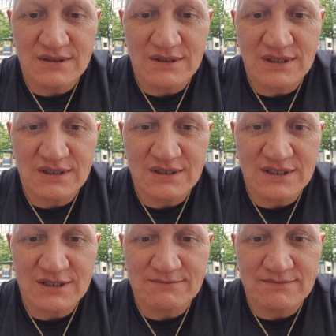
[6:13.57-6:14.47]
and
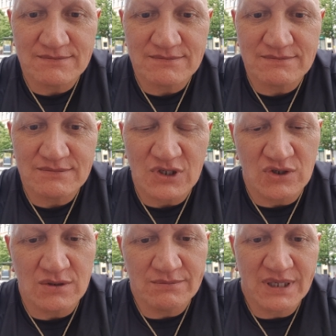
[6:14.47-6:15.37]
um,
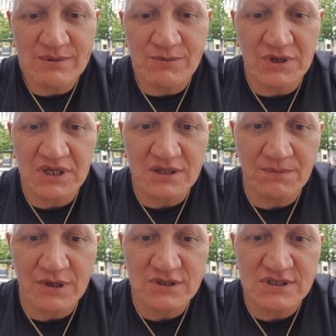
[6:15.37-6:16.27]
I'll maybe put another
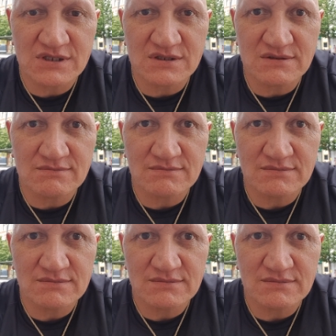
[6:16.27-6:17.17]
post
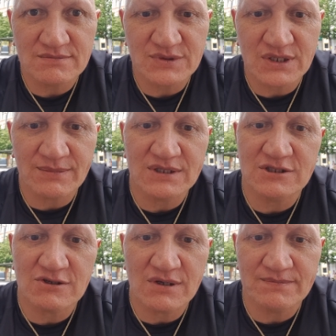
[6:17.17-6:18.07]
in a
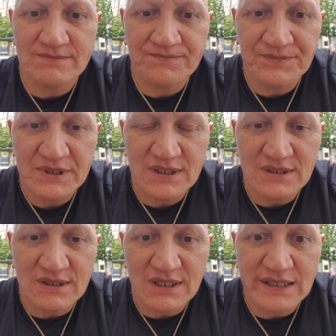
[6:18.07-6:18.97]
month's time
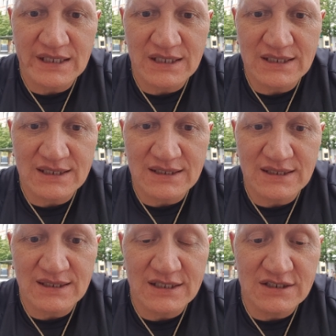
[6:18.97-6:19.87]
and
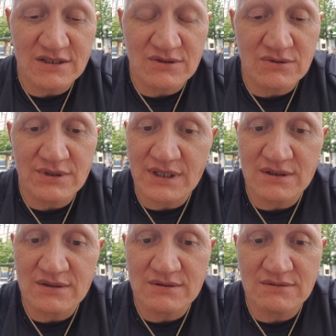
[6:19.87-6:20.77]
uh, let you all
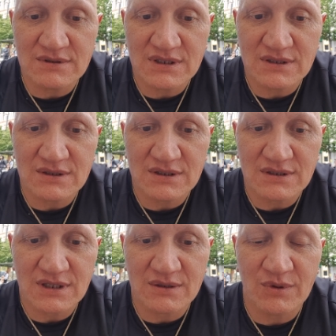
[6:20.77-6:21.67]
know
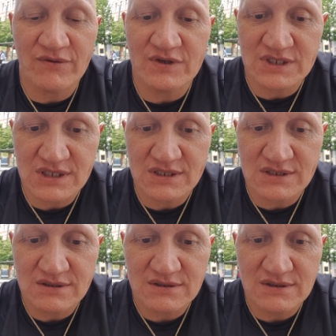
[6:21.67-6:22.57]
how my vision
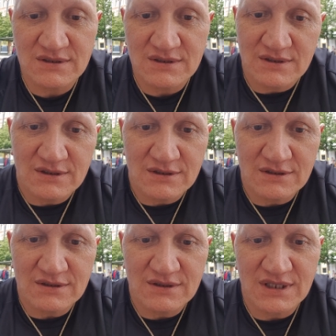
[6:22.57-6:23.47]
is
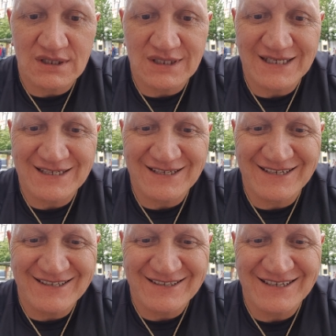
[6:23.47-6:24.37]
and uh,
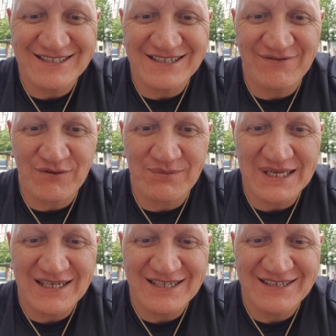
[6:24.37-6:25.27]
yeah that's it from
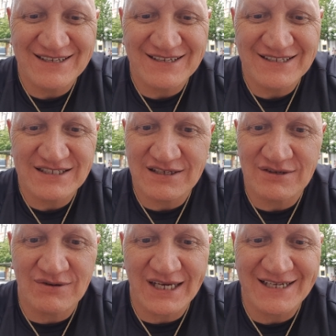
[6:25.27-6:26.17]
me see
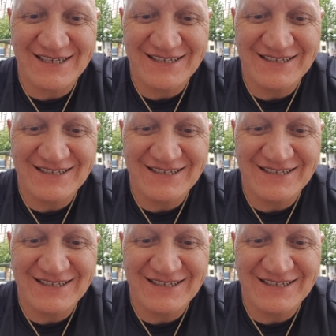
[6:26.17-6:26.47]
you all later